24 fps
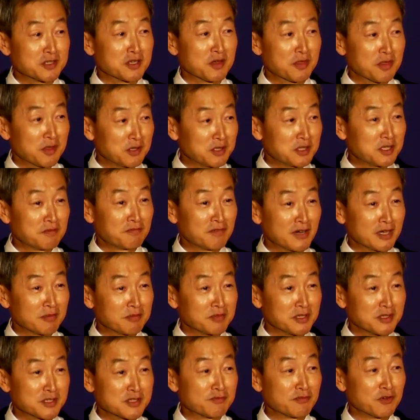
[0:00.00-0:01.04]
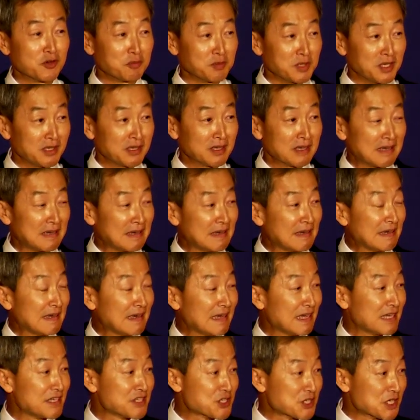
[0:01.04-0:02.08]
35 years for me,
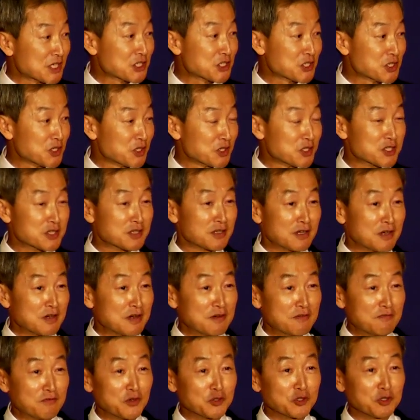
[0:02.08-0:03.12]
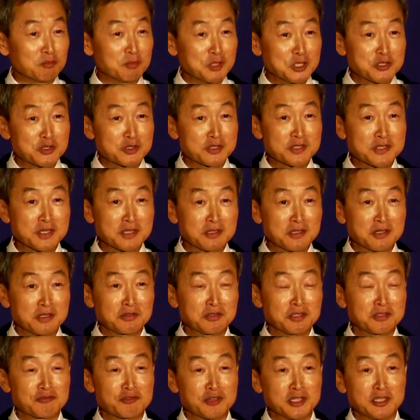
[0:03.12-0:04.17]
and 6 years for the mutual
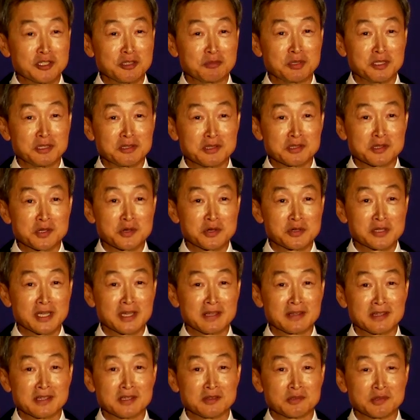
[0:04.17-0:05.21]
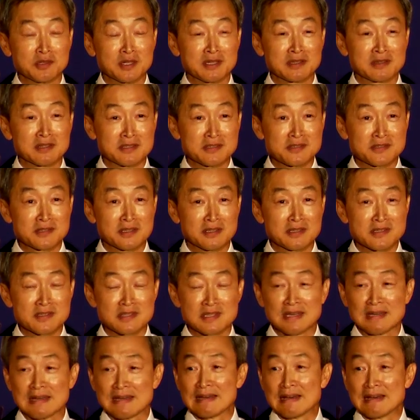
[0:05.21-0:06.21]
security treaty between Korea and then the United States.